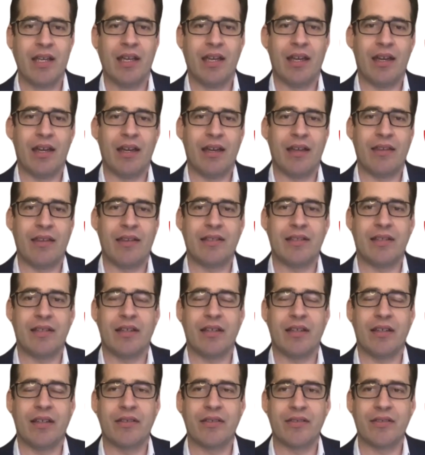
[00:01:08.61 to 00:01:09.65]
that
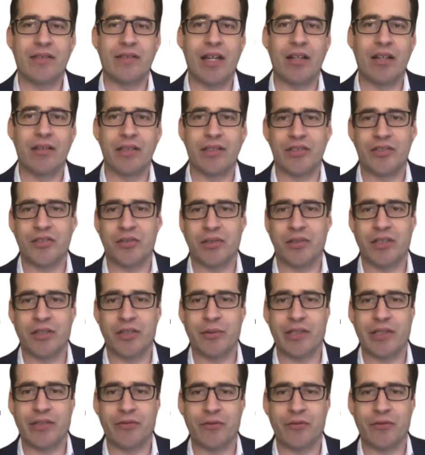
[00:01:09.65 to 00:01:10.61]
tells not only the story of U.S.